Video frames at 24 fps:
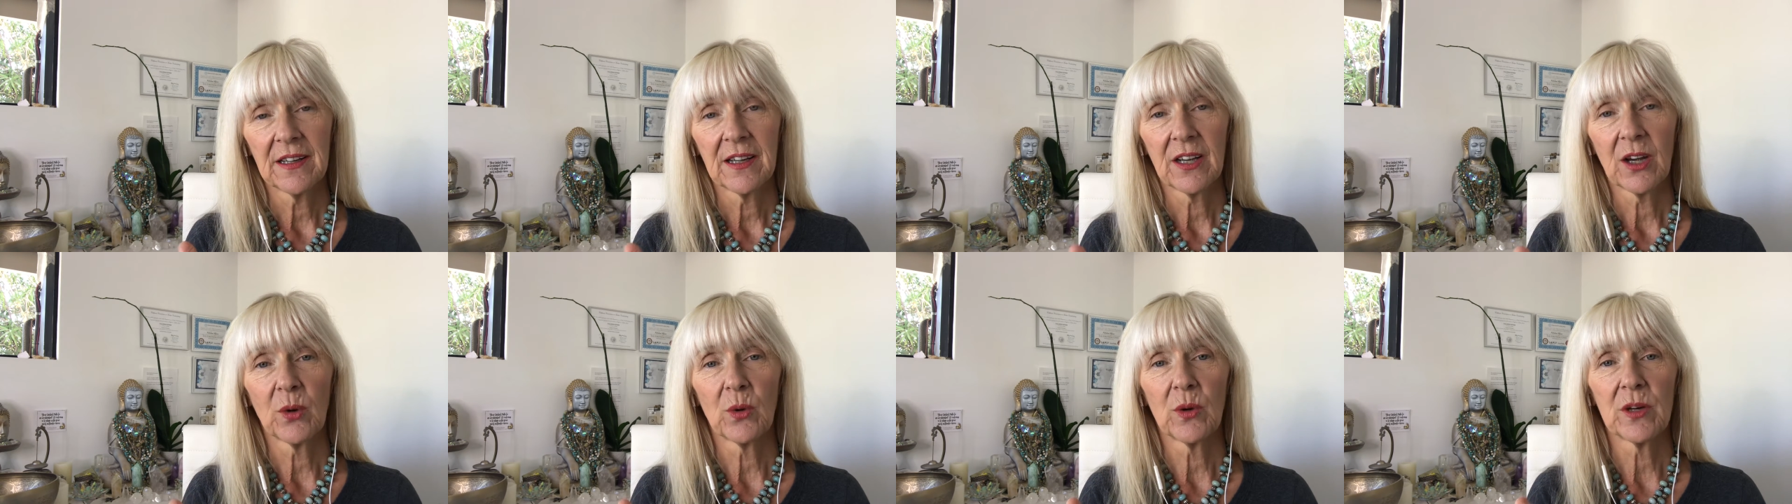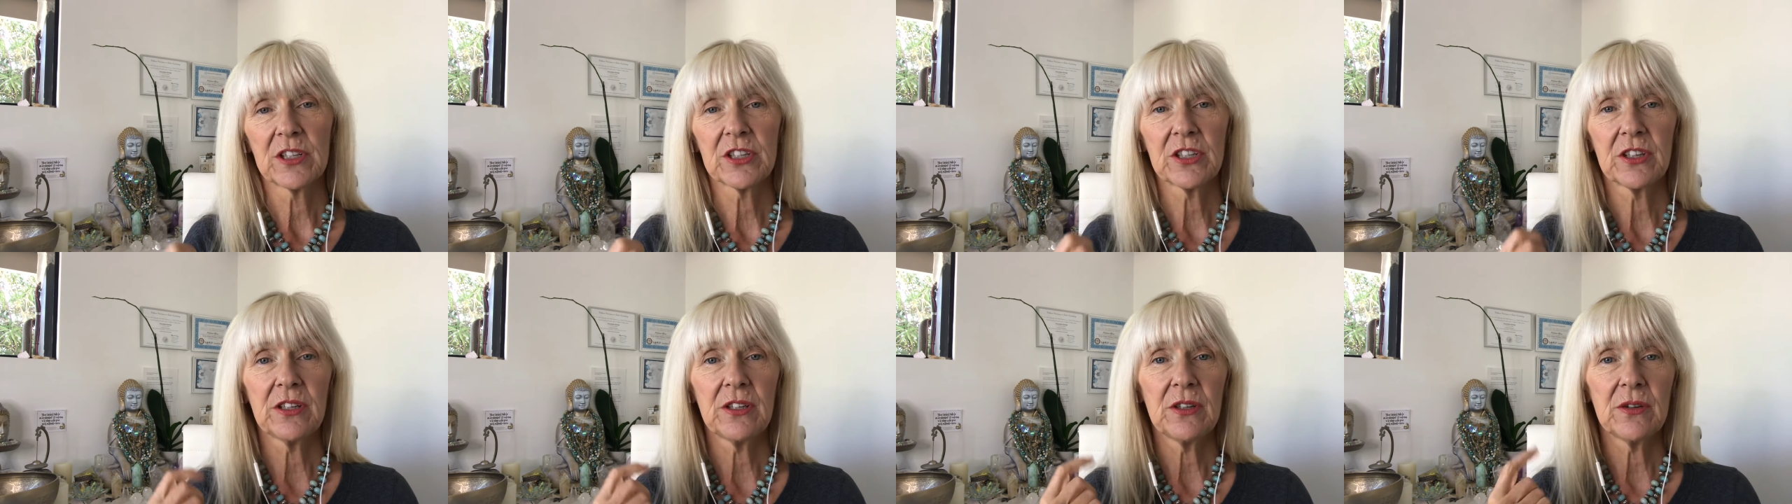I
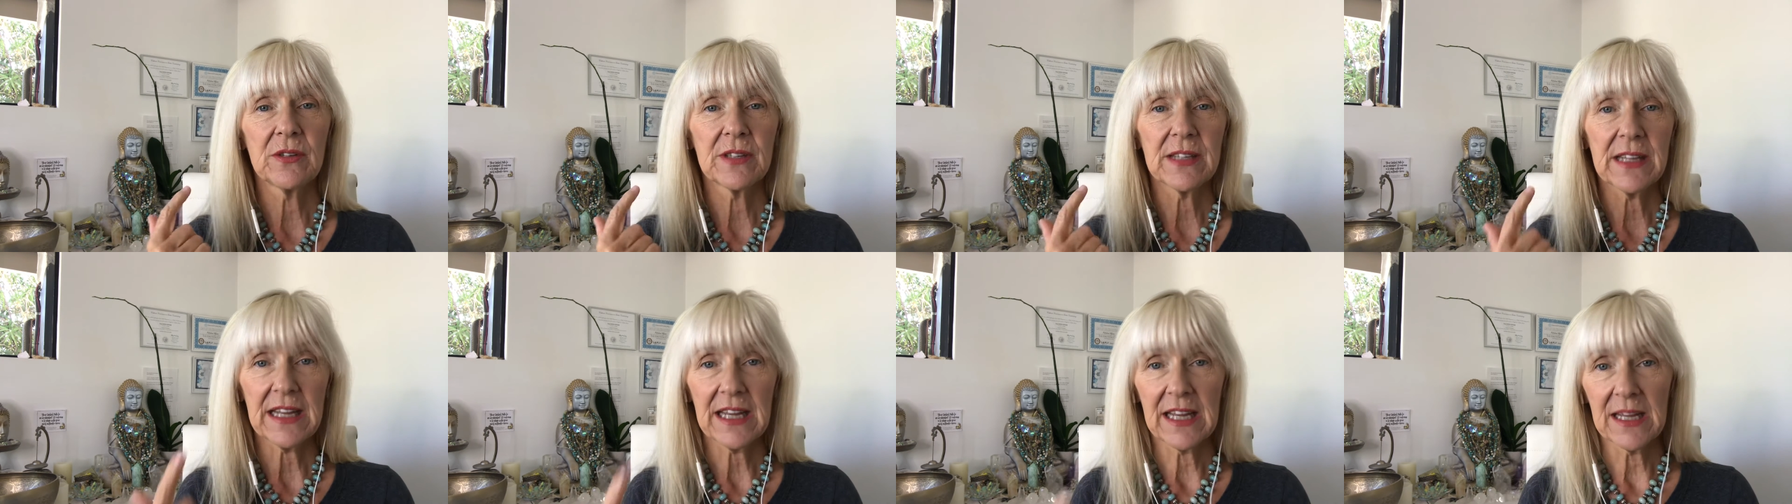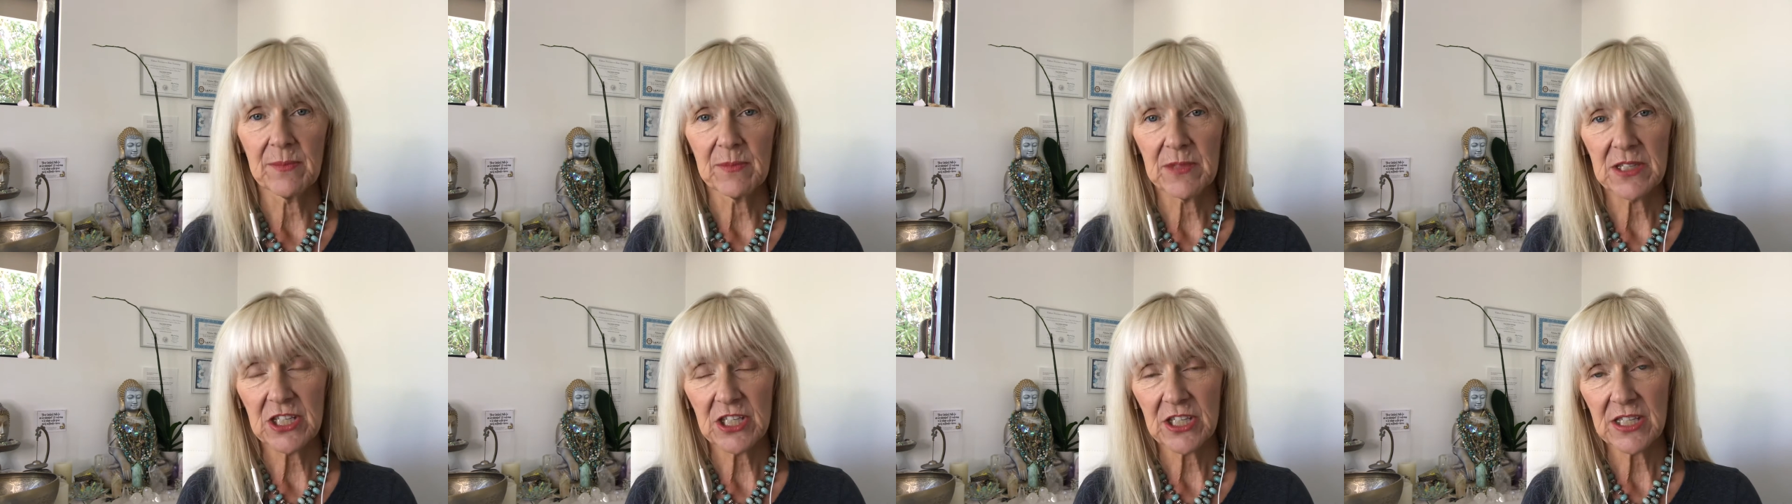want you to use
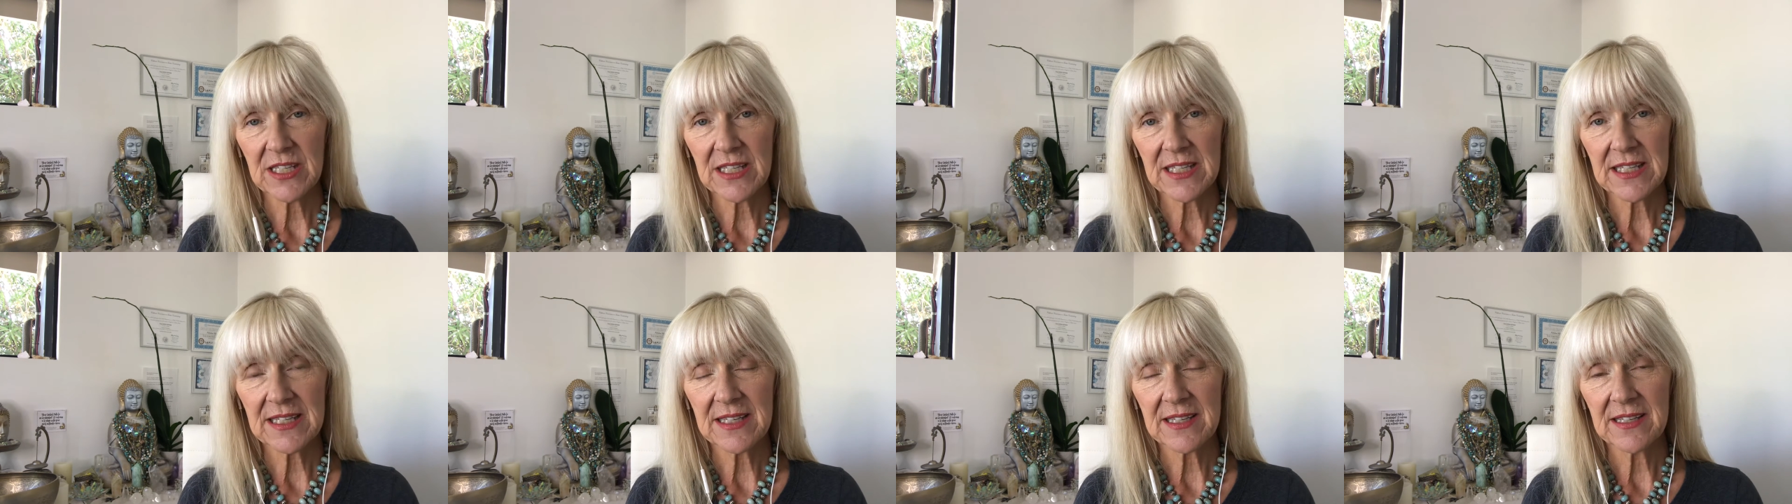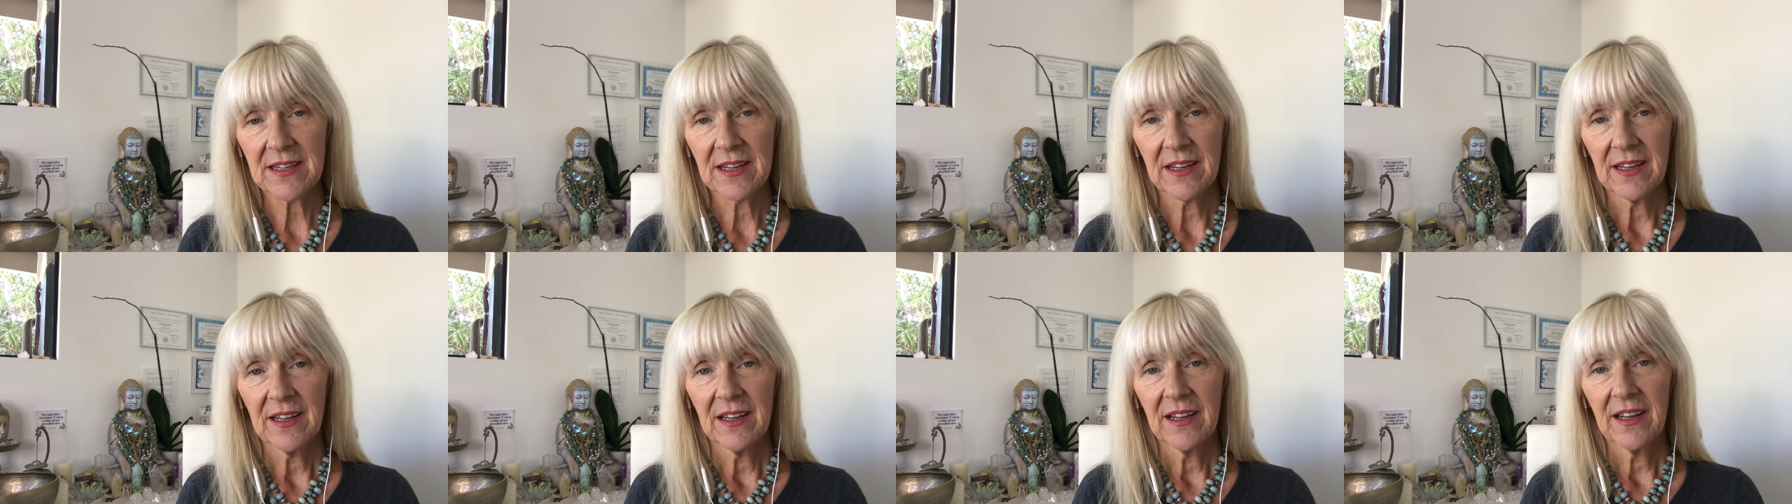images,
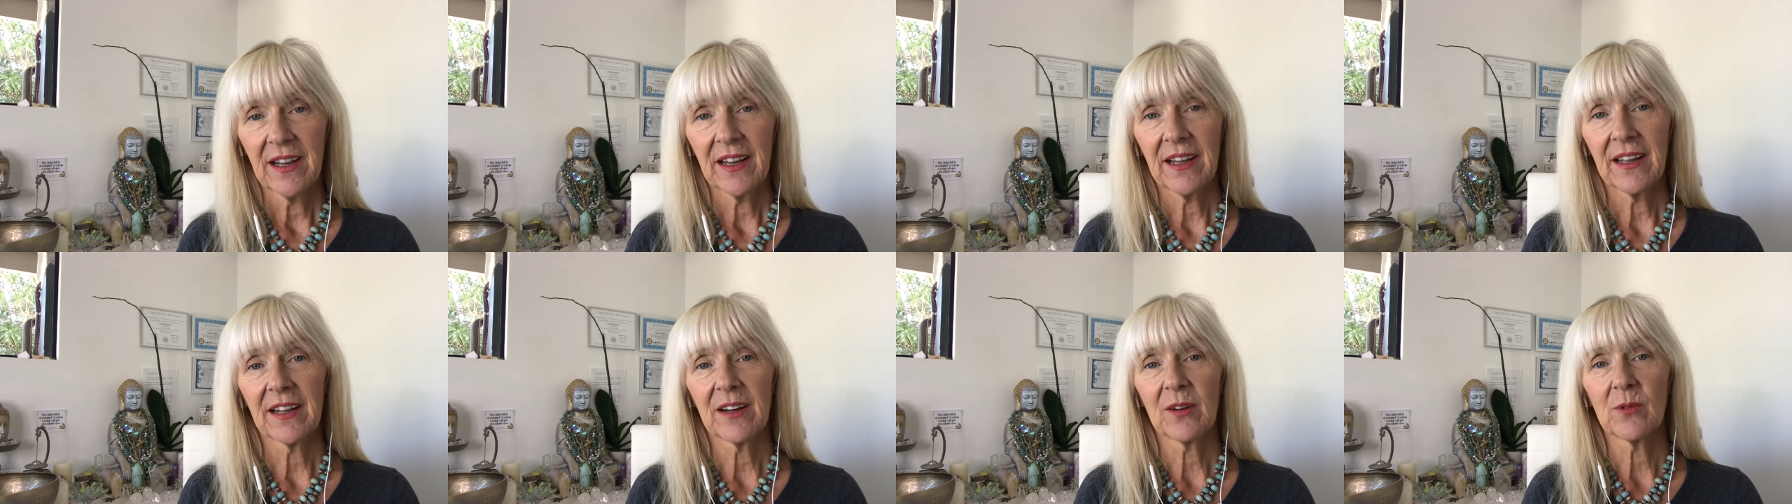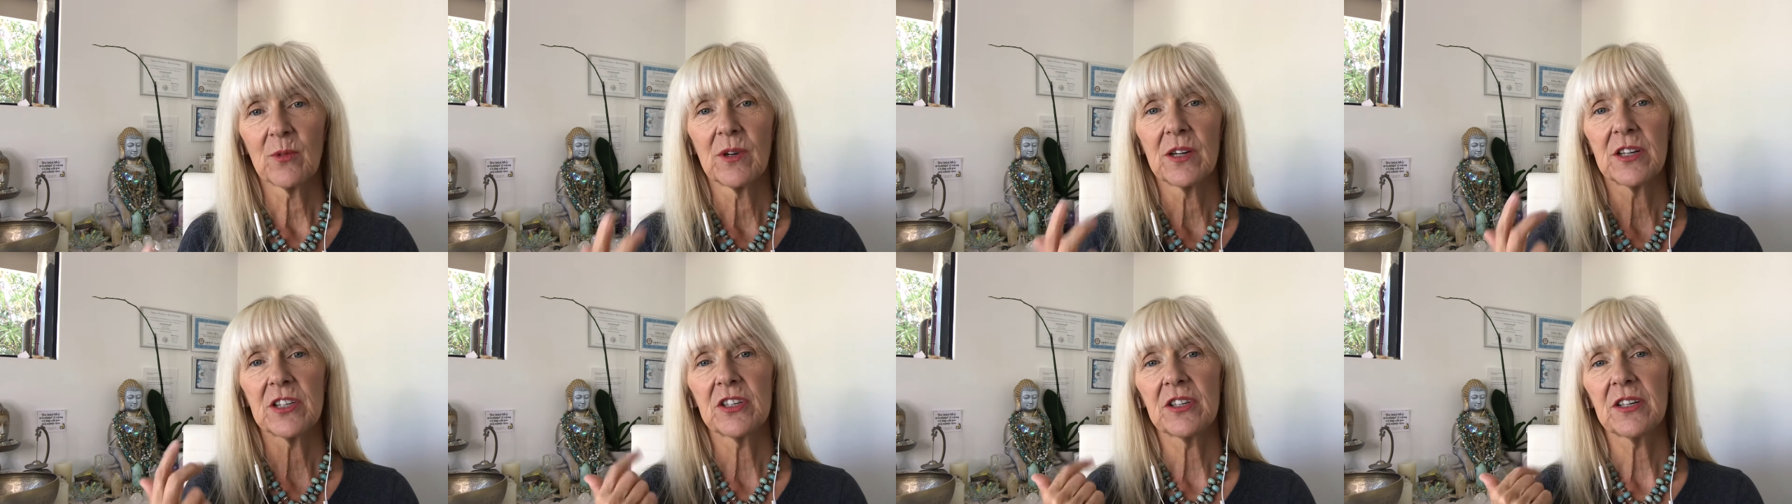and I
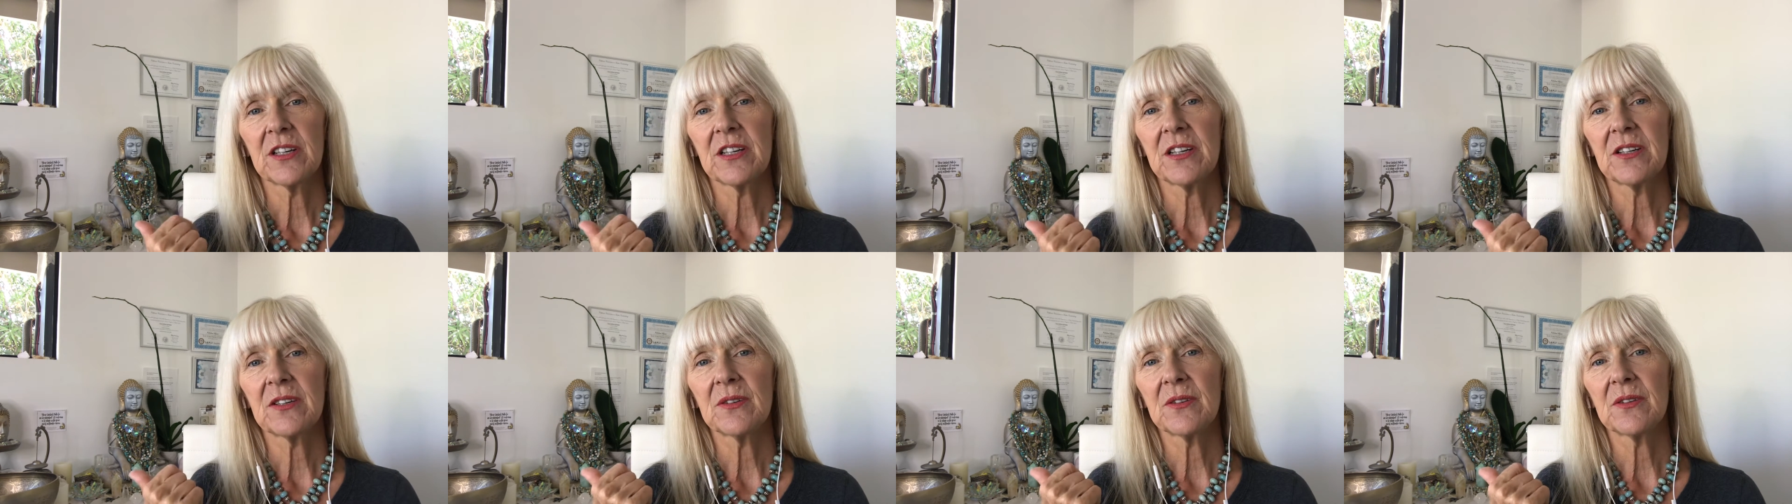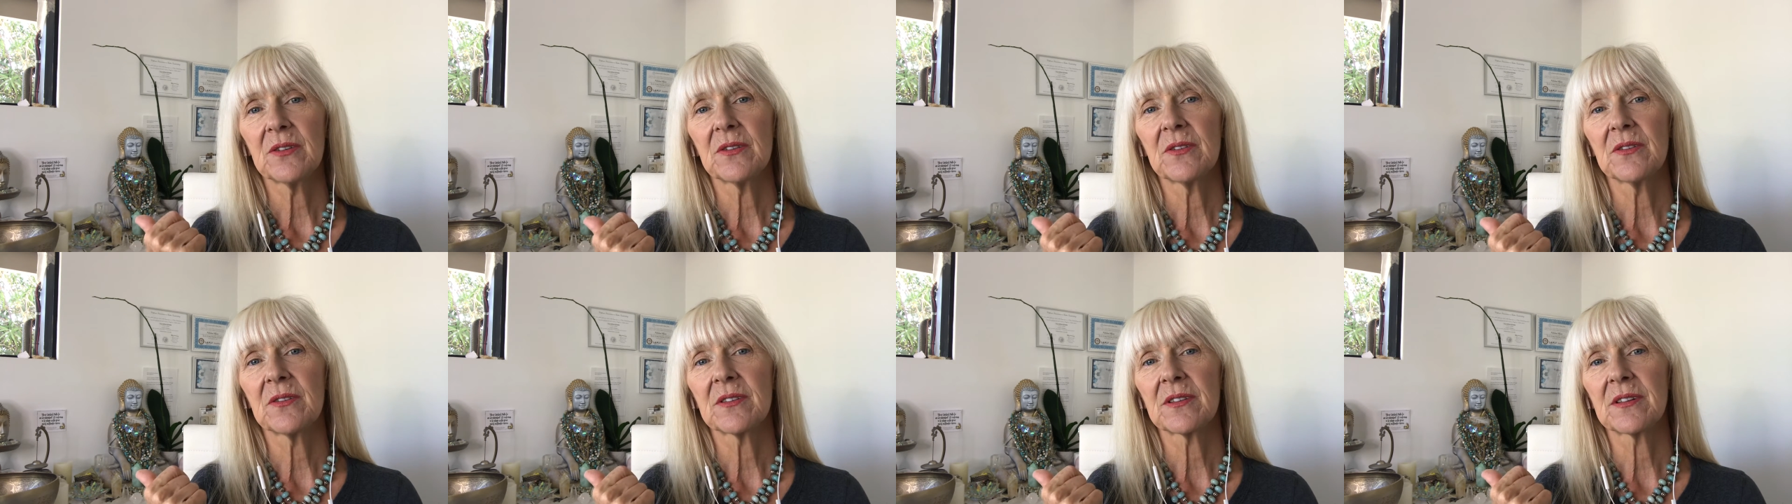want you to
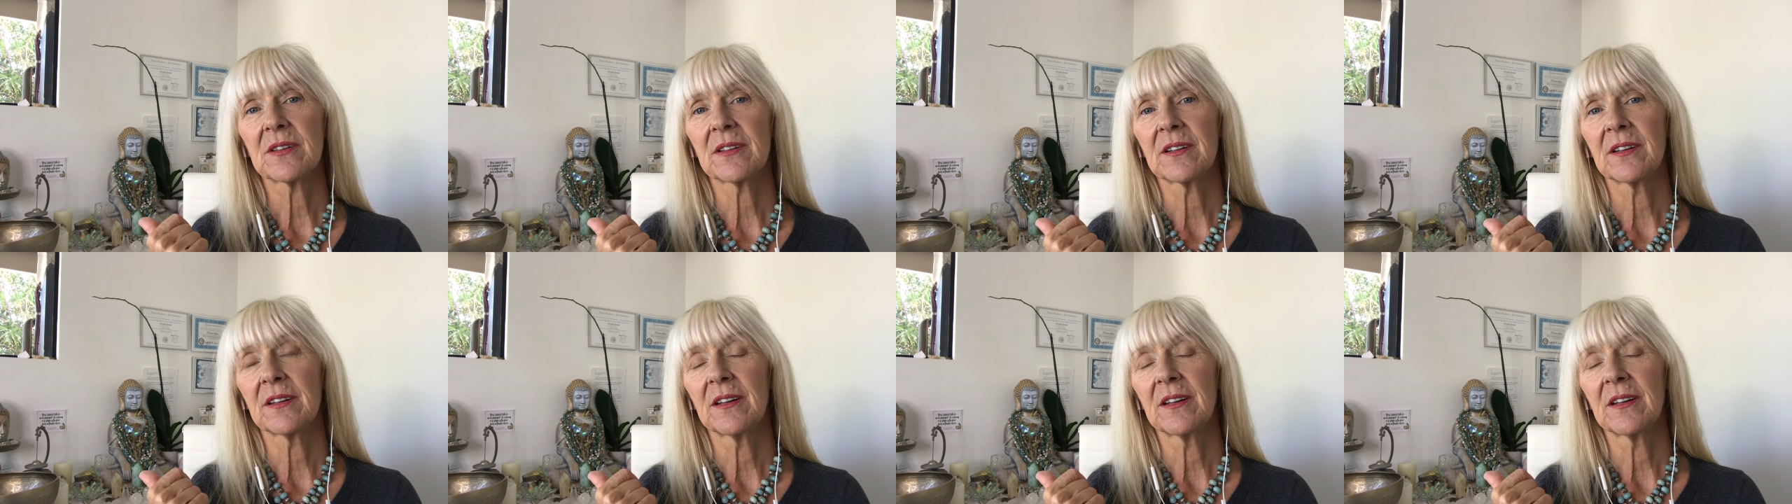use